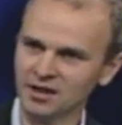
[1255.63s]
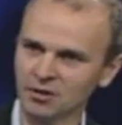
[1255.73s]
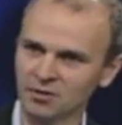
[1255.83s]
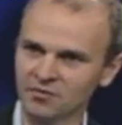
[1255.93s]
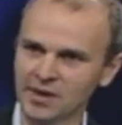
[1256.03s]

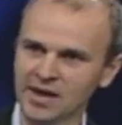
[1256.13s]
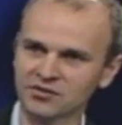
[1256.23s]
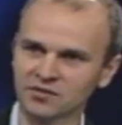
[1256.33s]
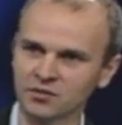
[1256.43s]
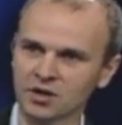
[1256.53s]
there of
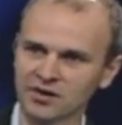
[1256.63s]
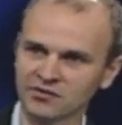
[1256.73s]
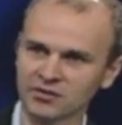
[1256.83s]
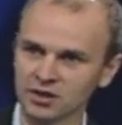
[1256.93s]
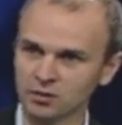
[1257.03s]
mass to
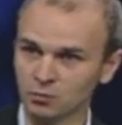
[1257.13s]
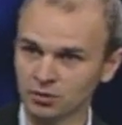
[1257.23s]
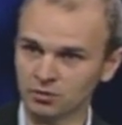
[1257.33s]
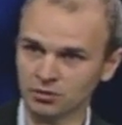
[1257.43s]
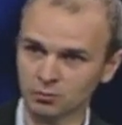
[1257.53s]
velocity
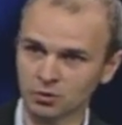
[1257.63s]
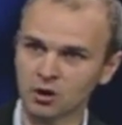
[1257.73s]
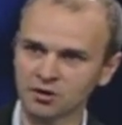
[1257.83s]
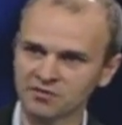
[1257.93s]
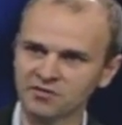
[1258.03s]
with
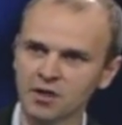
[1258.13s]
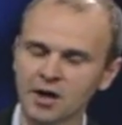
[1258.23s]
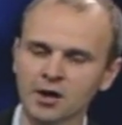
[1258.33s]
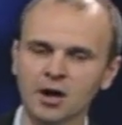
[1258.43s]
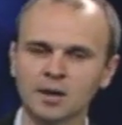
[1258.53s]
regard to
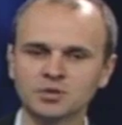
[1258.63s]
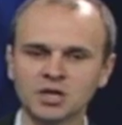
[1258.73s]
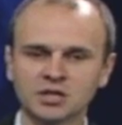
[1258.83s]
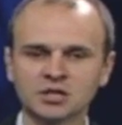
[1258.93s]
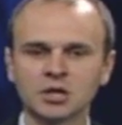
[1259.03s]
flying
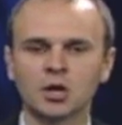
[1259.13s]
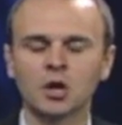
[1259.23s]
objects.